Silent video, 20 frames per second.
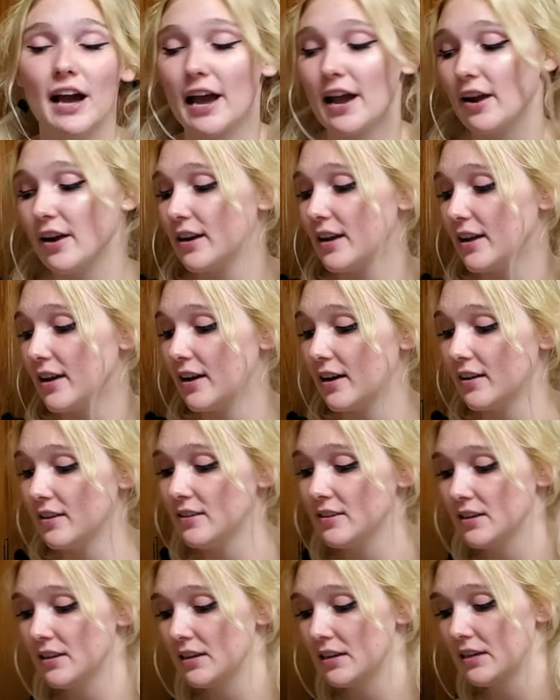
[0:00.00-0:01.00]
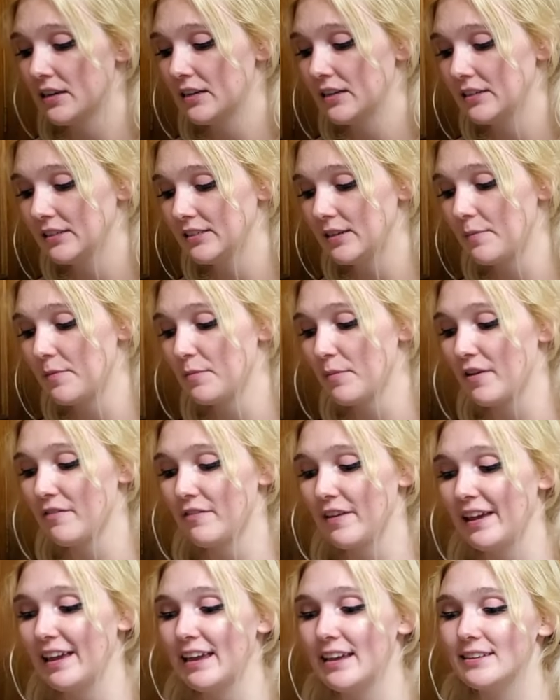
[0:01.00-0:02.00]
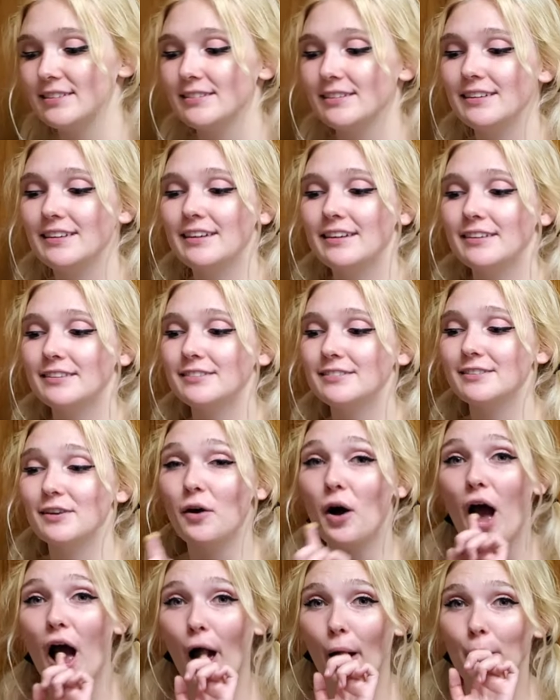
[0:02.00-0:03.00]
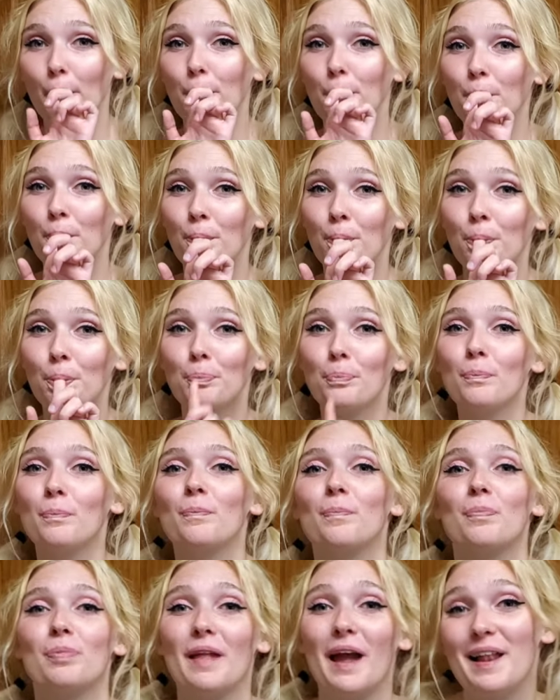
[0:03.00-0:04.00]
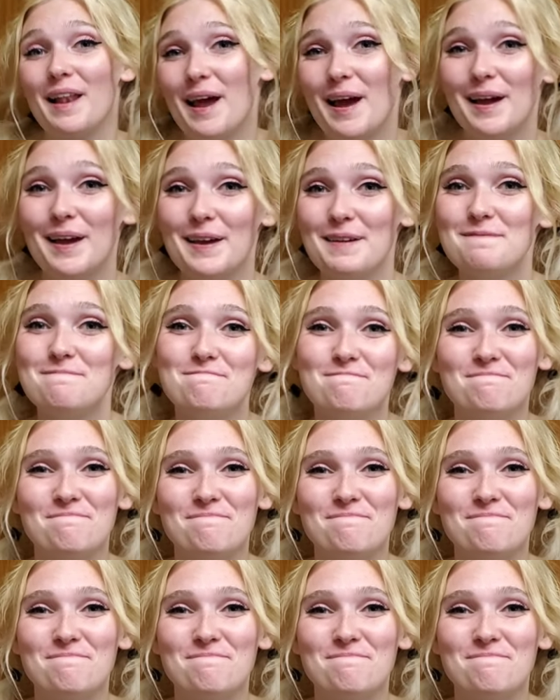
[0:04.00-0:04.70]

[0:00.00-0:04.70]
I already, uh, put my fingies in here, so, mm, I like it.